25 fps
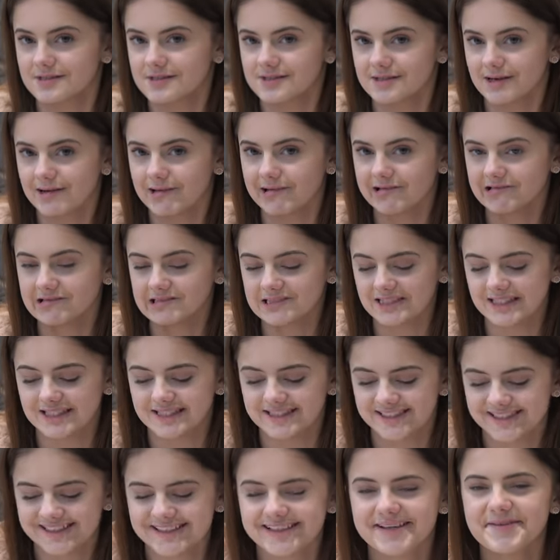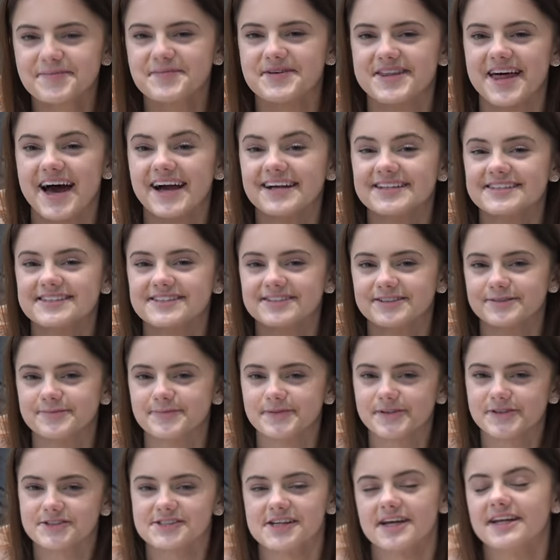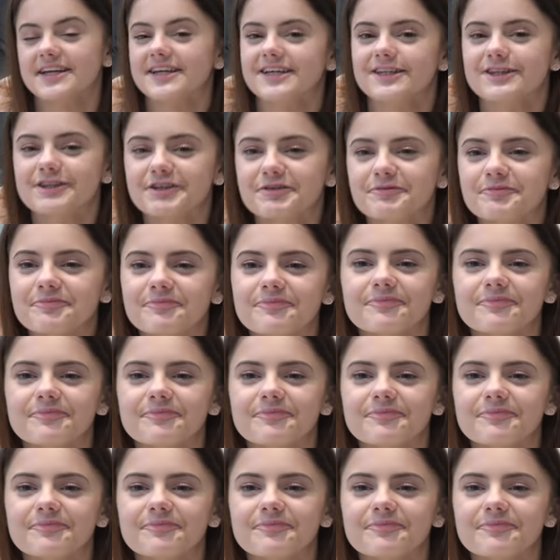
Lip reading: so, but that is good because I need them.